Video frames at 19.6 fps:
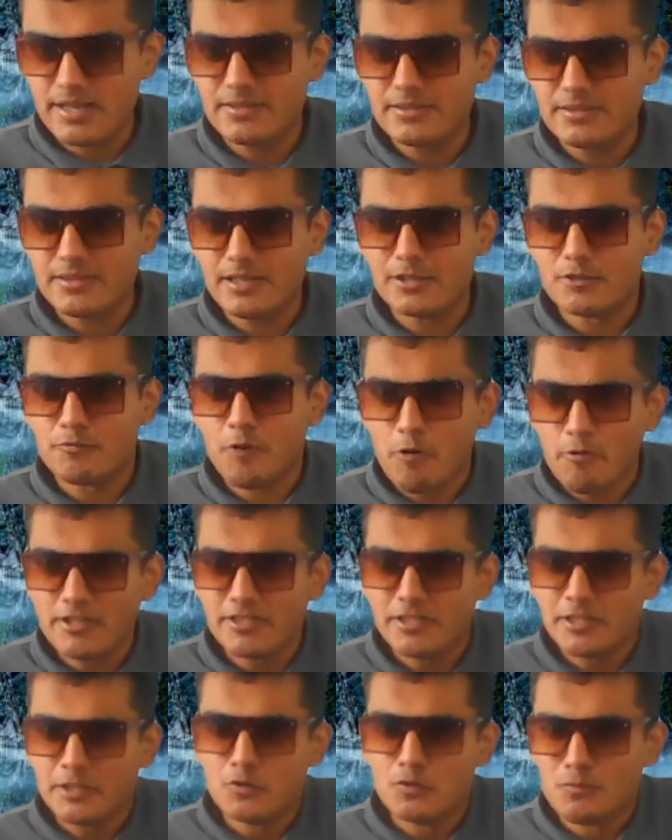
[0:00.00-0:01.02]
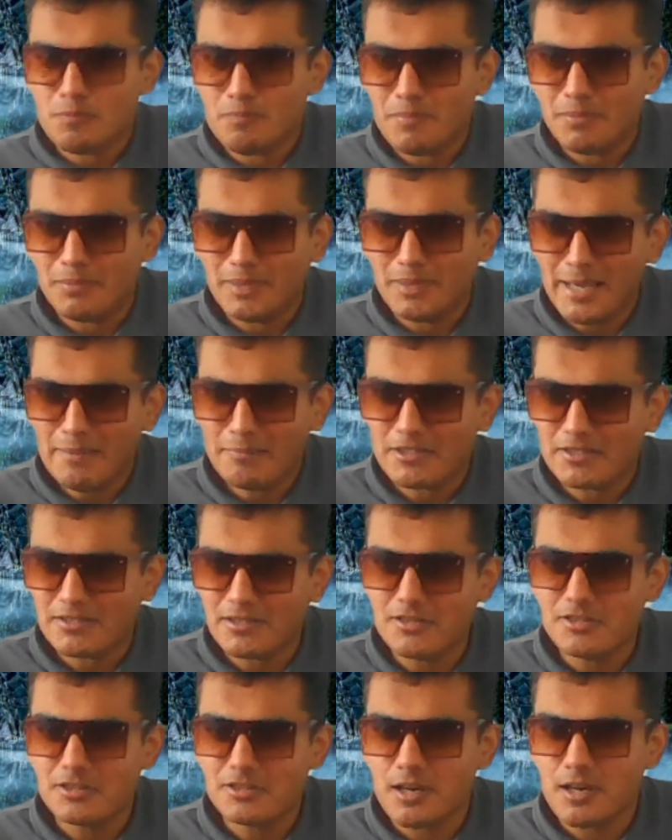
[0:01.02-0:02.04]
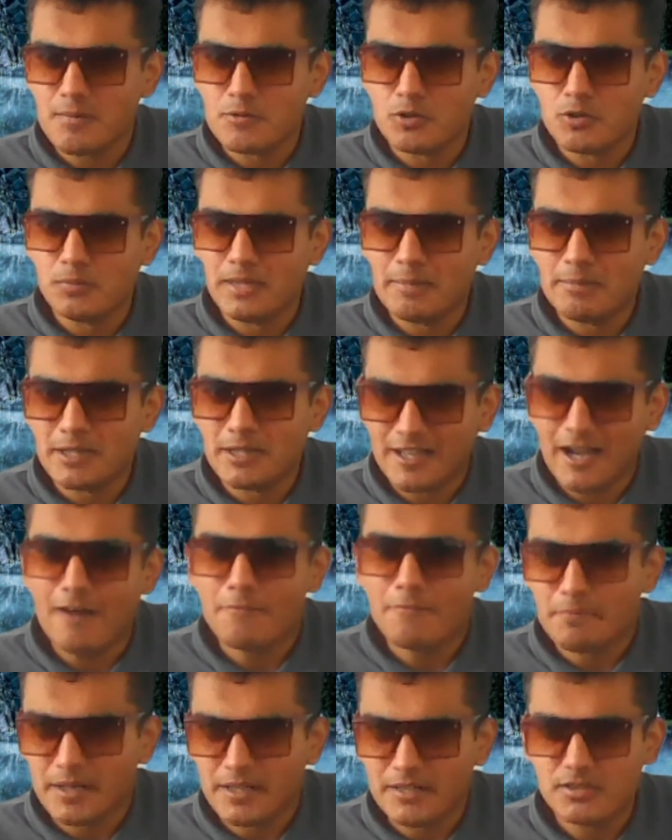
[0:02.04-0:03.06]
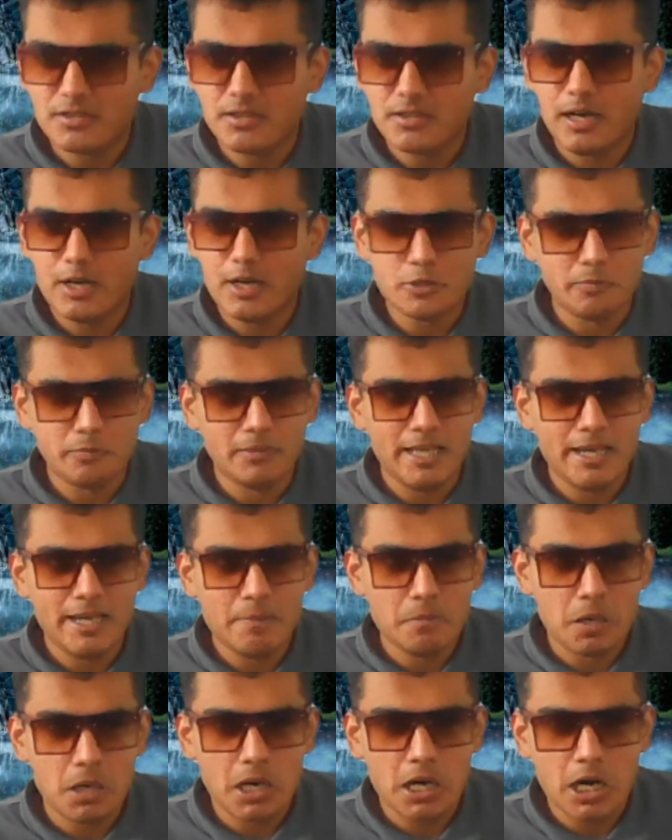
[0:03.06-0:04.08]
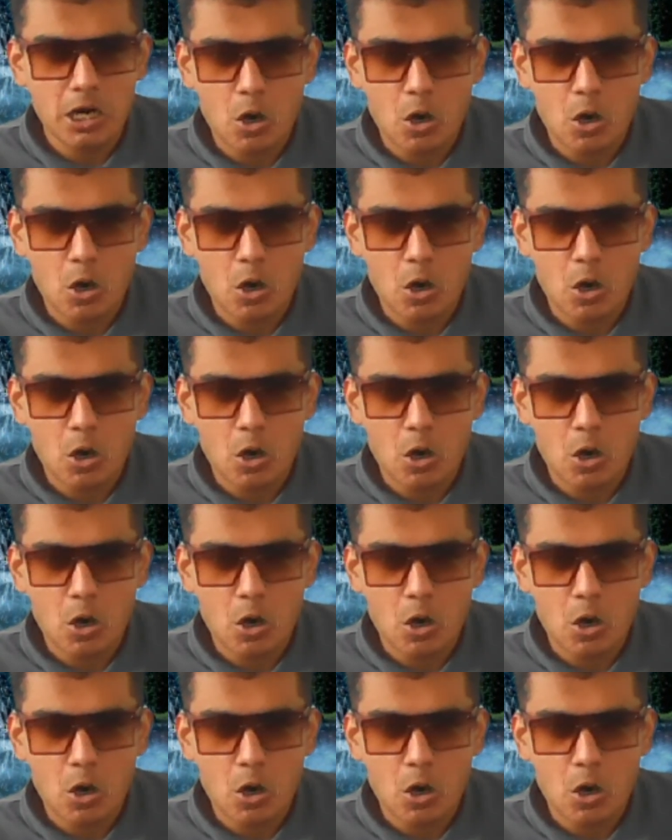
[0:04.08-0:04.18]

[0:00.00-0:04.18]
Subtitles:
it's very easy to blame the system, to blame the governments, to blame